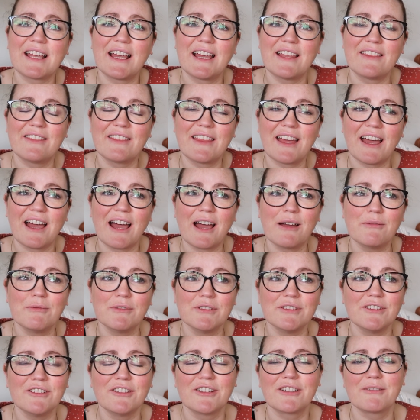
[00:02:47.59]
and that I
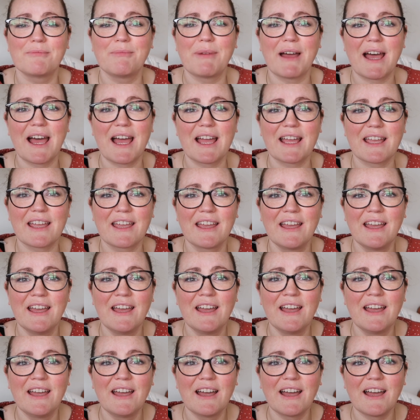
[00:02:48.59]
will look back
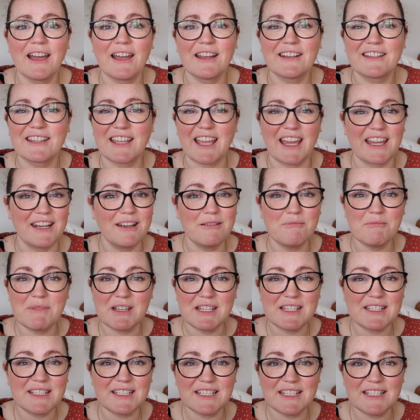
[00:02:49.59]
and kind of
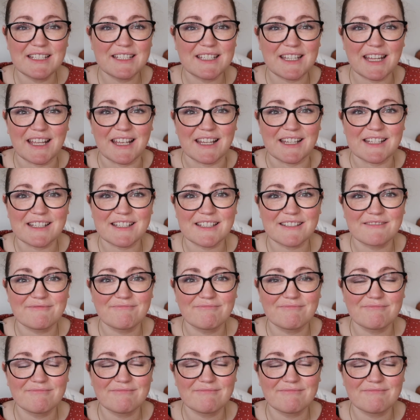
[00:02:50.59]
miss these days.